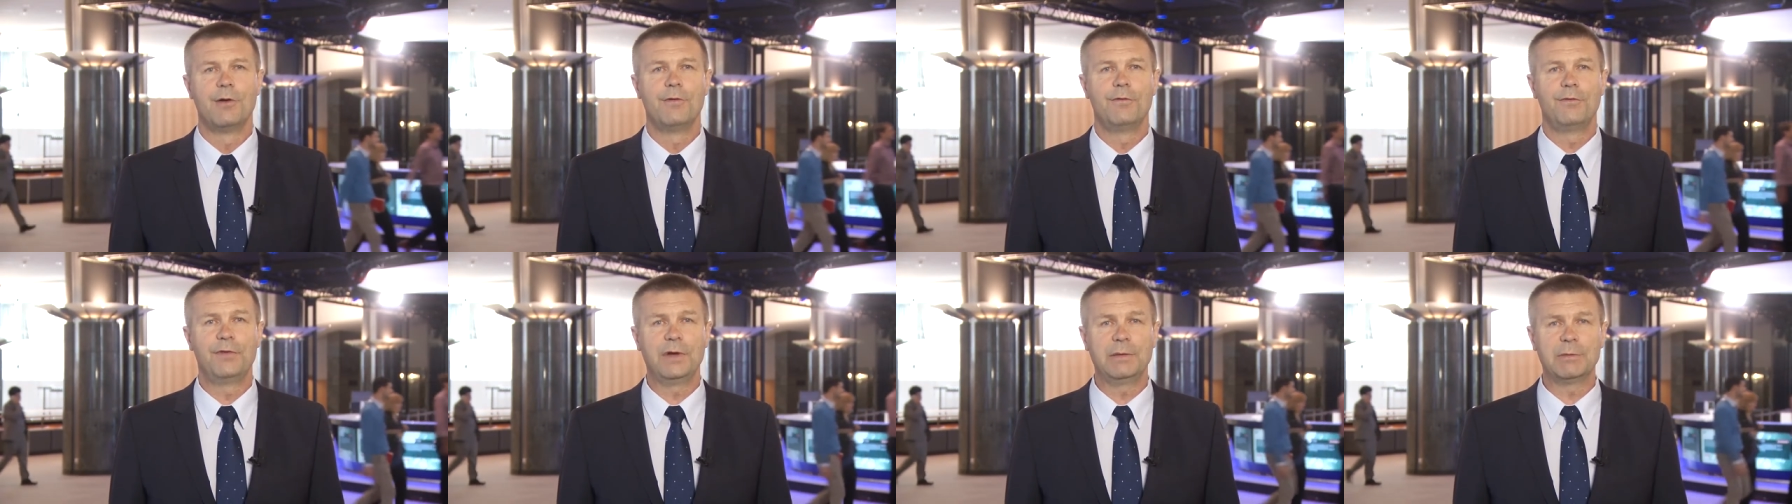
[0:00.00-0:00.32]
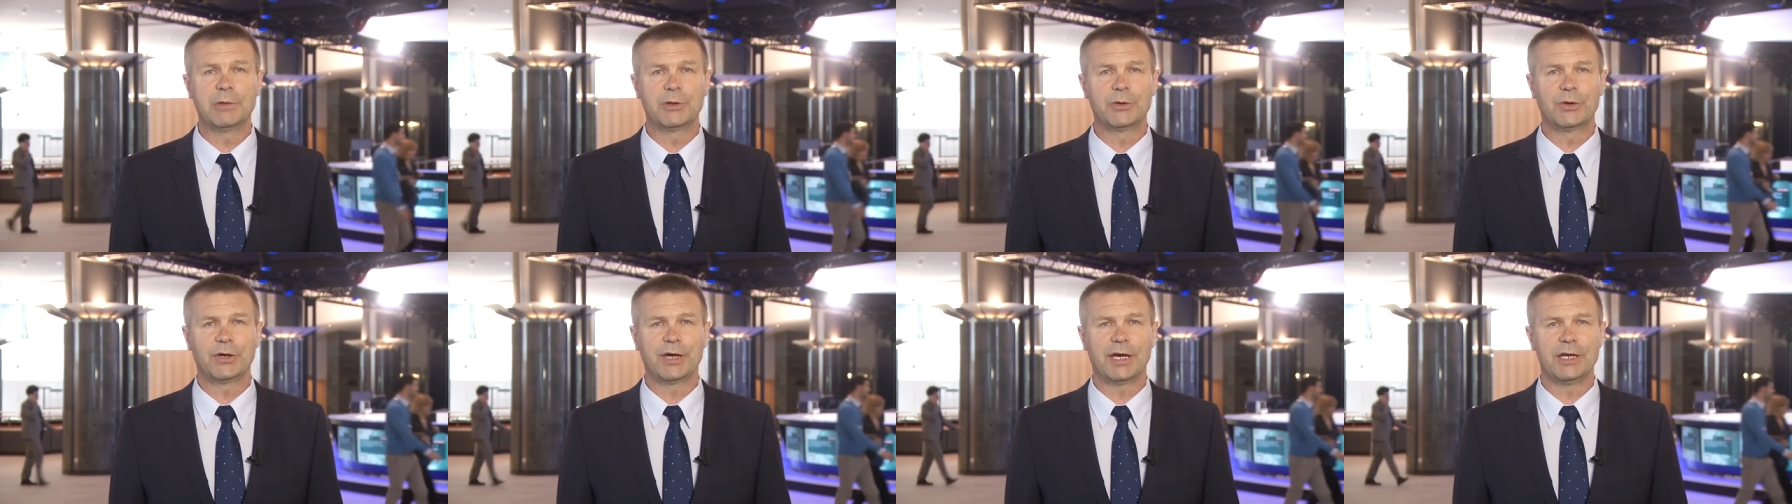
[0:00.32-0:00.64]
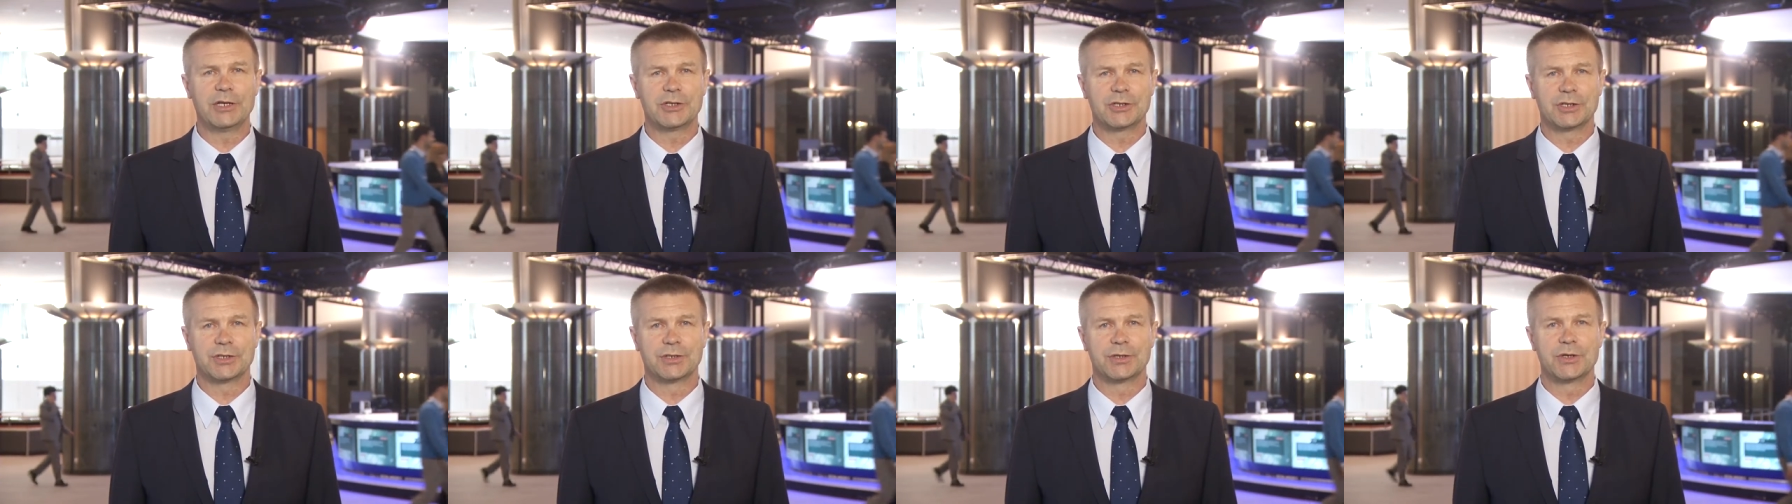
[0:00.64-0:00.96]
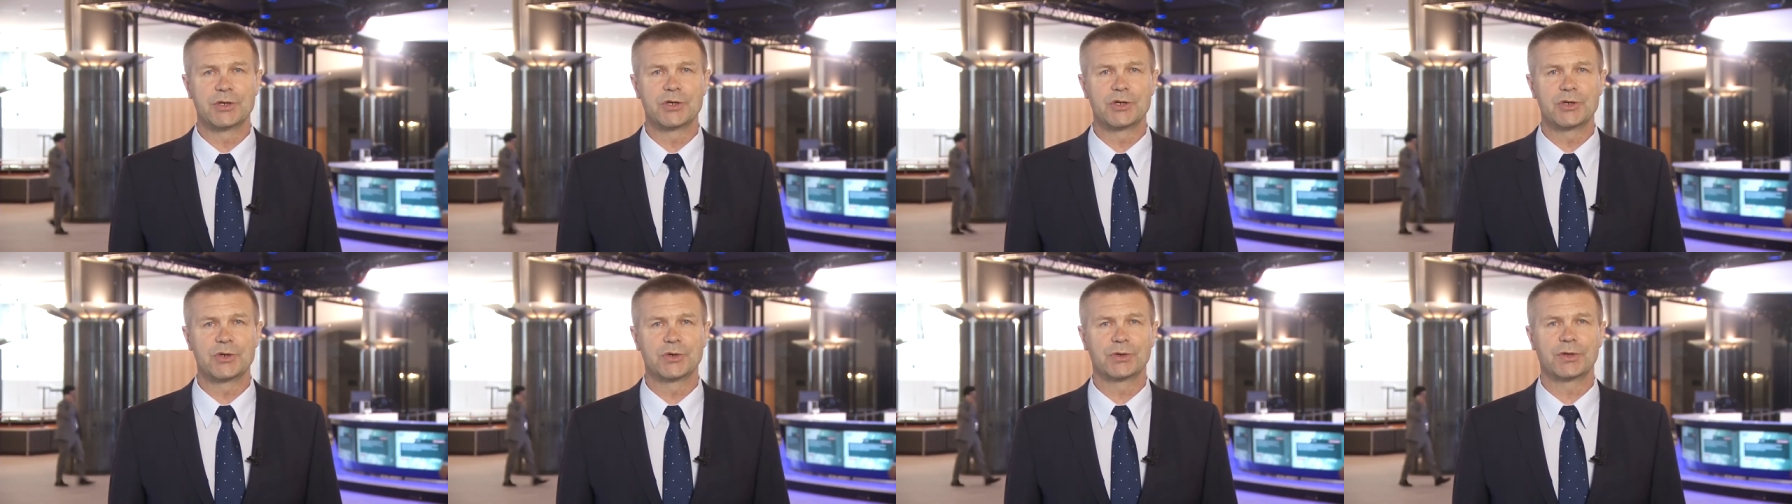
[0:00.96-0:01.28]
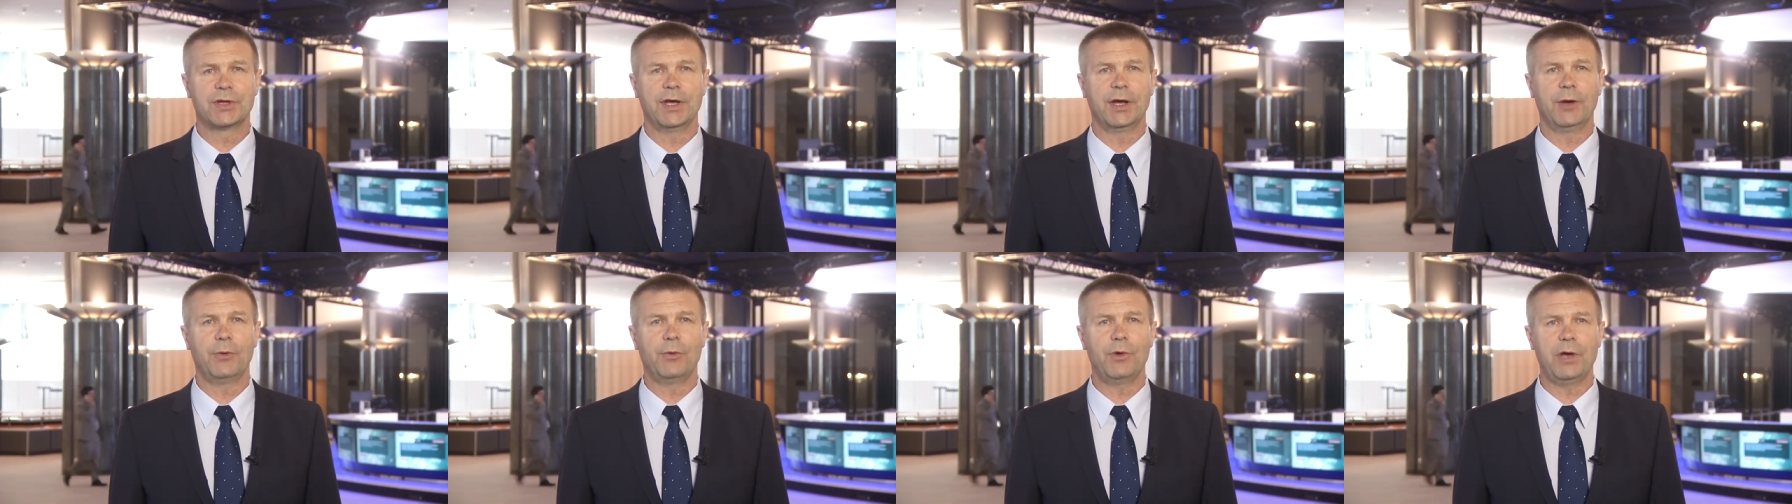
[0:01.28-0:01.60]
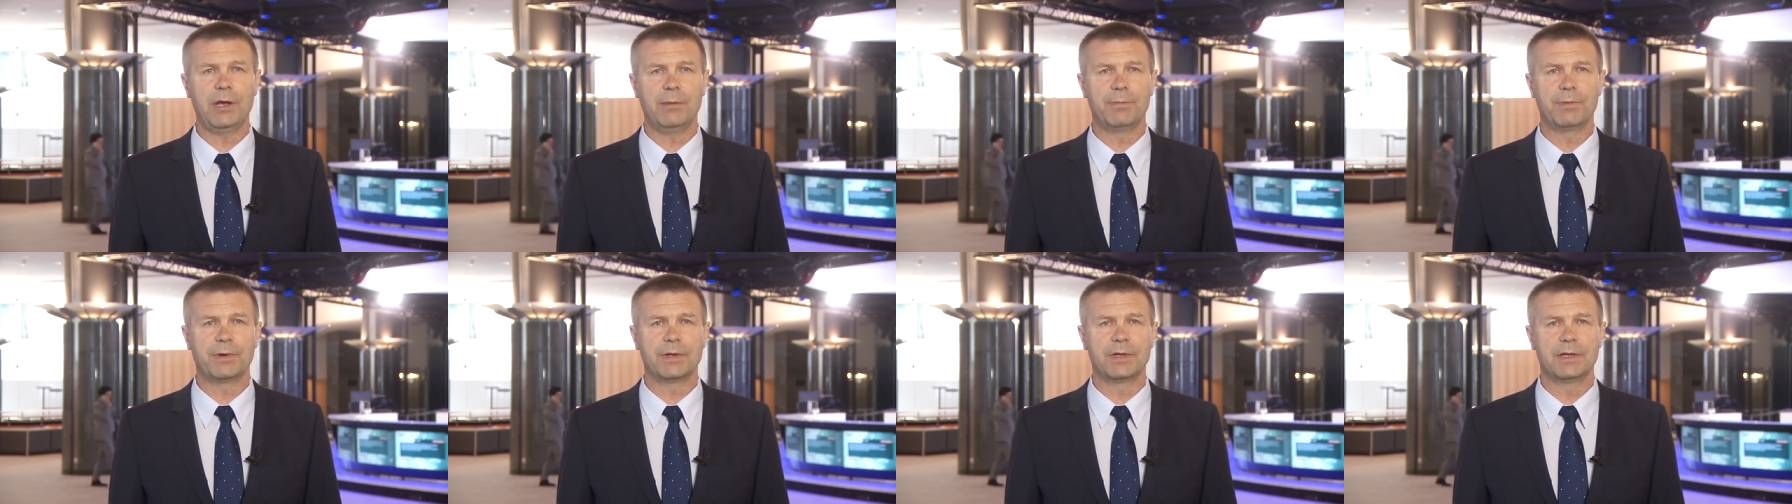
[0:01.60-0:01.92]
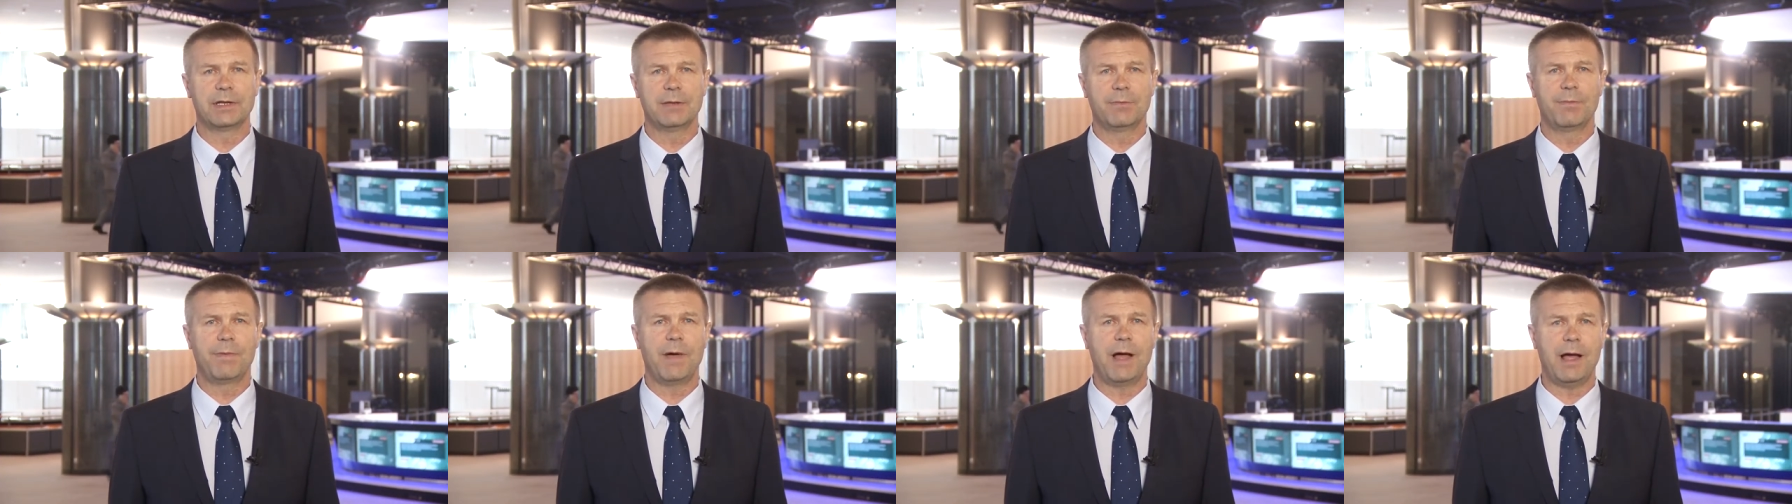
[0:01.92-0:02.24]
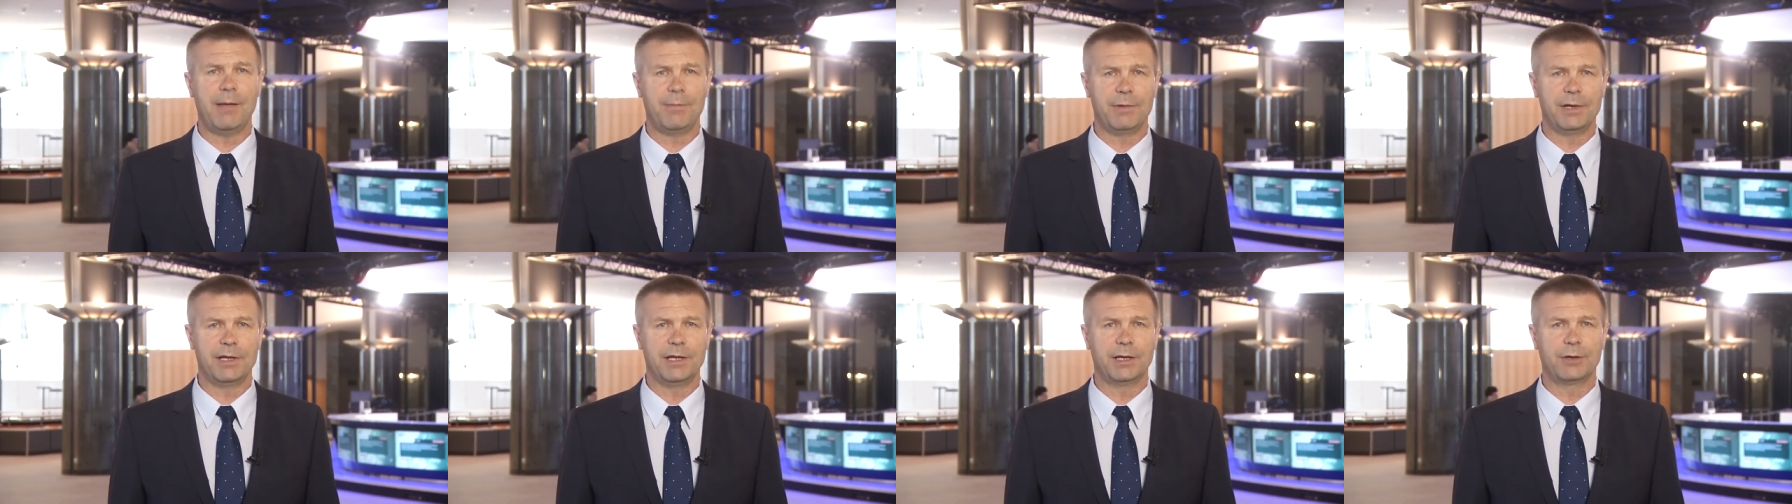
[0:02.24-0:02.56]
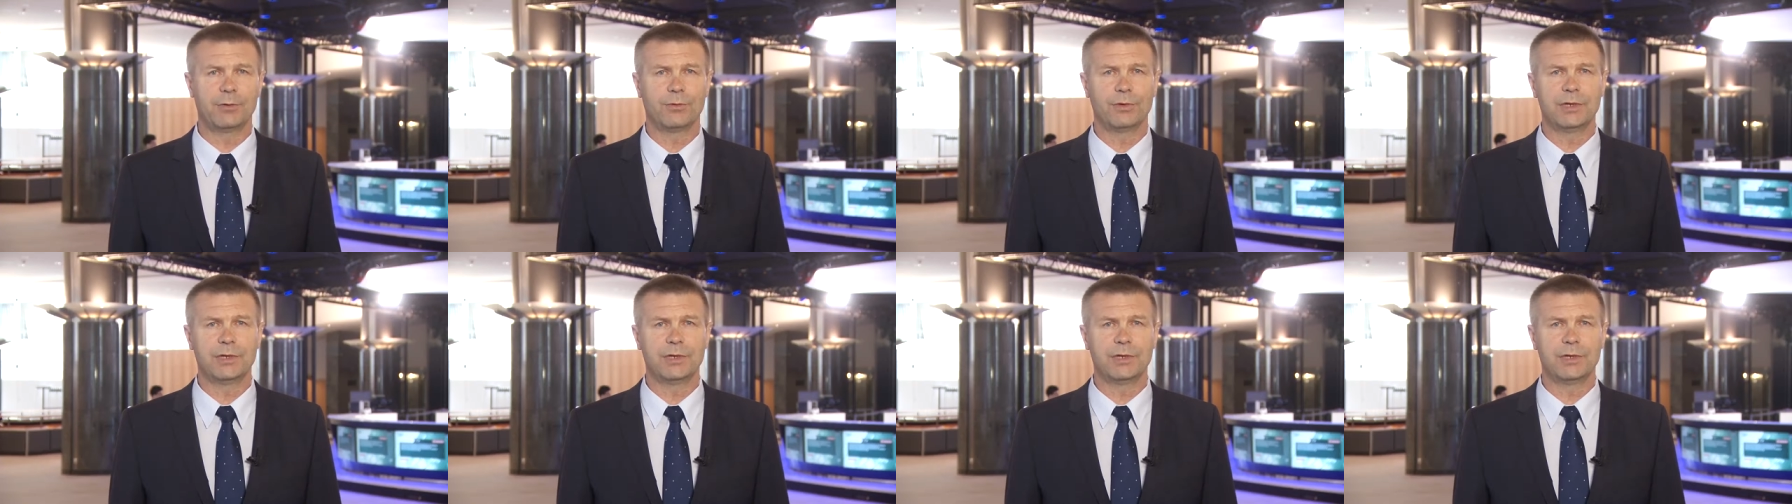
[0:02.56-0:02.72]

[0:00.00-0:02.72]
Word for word: Film education should equip the public